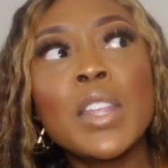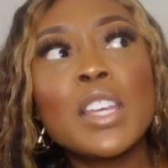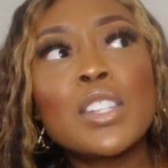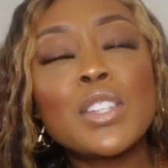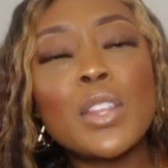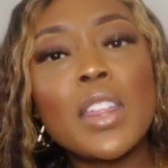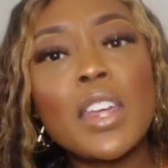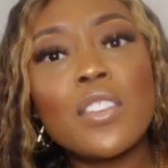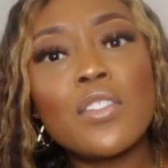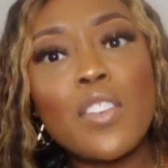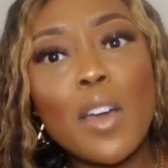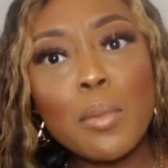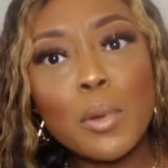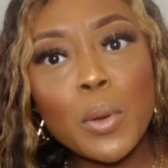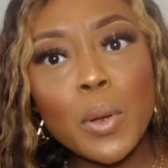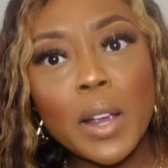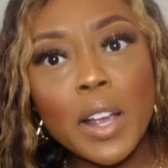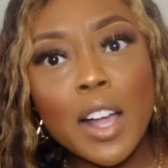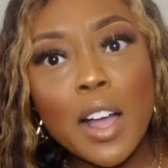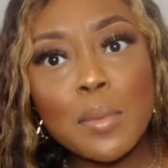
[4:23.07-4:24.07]
So then
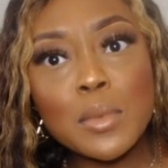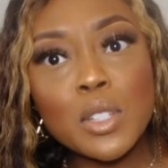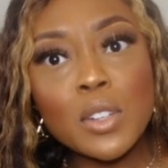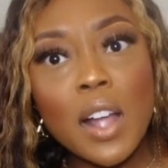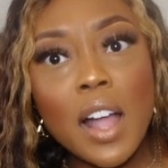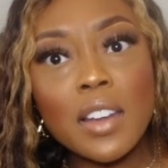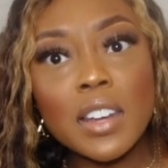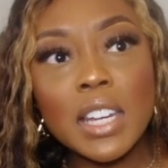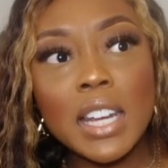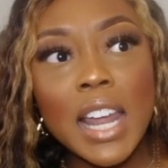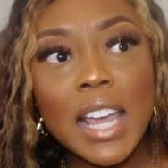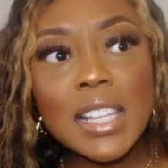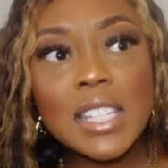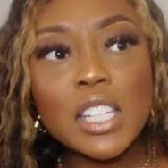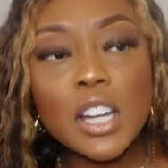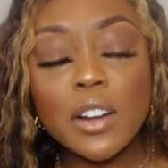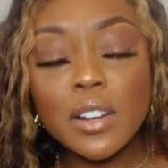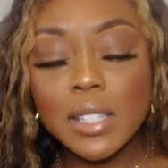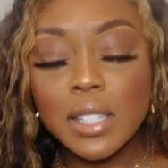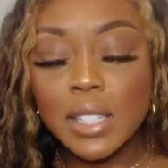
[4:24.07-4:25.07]
February comes around, and I
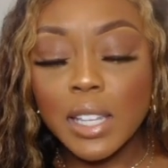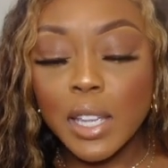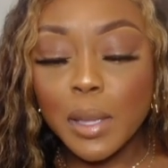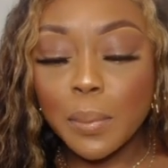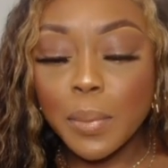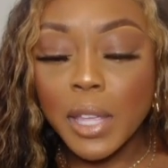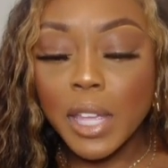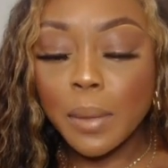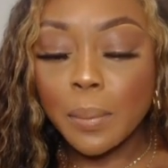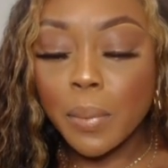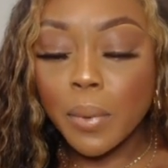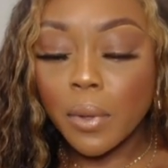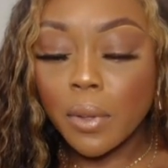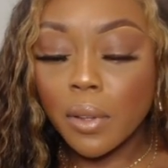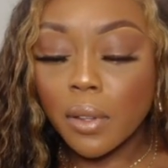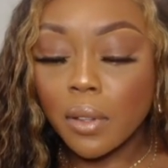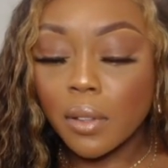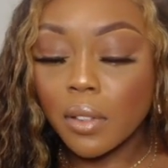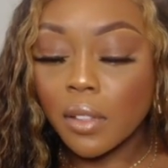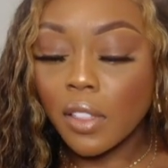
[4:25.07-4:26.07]
start seeing
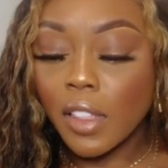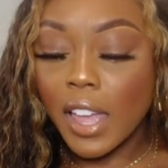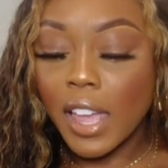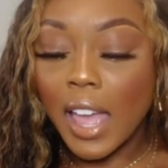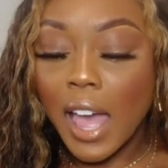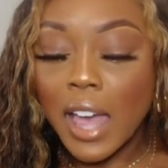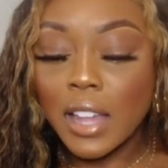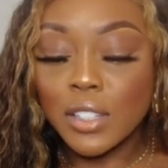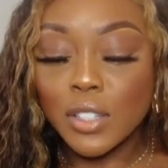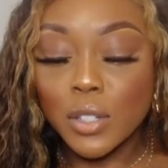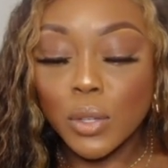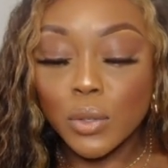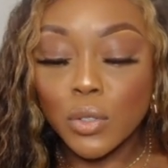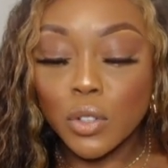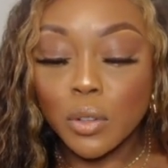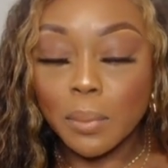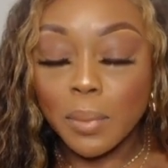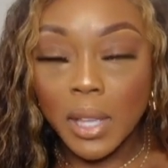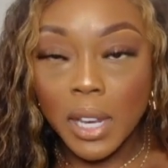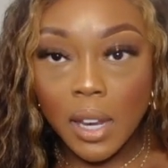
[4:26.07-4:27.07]
people like on
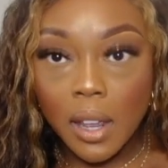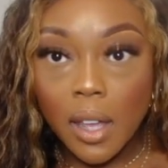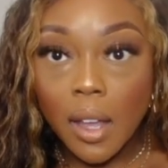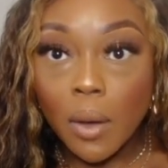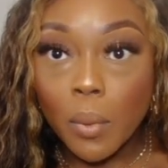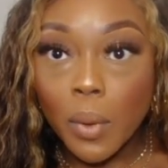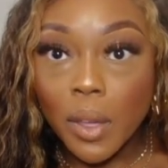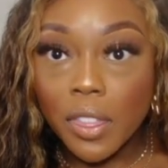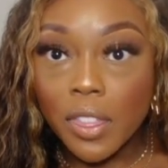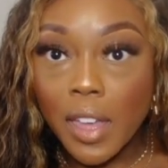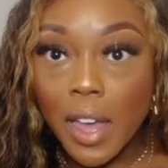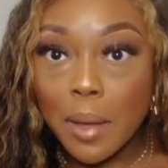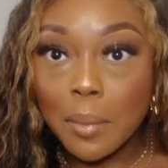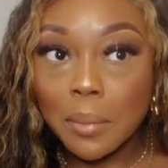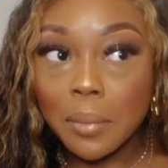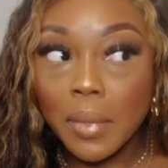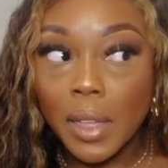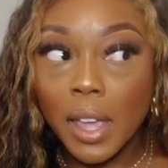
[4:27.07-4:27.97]
social media with them.